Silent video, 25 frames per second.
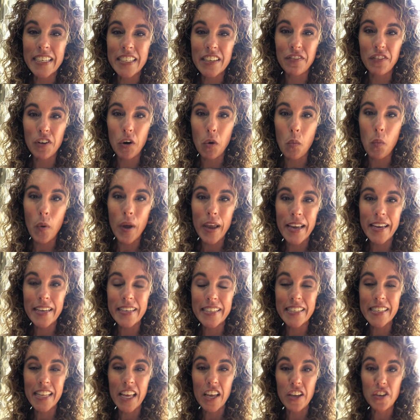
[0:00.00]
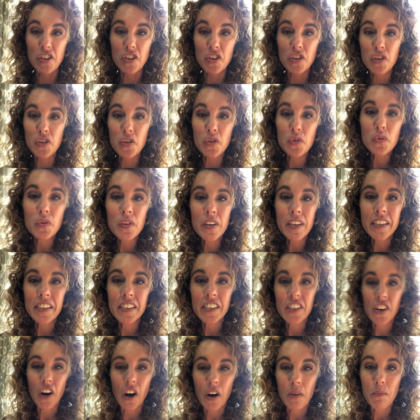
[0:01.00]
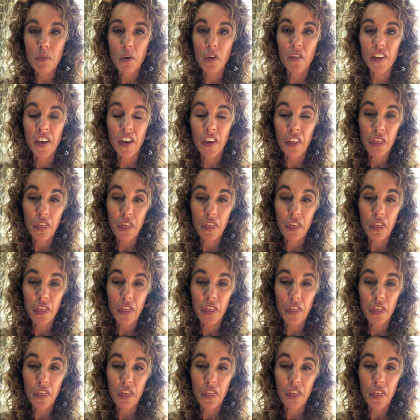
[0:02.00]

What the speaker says: different ways that you can start moving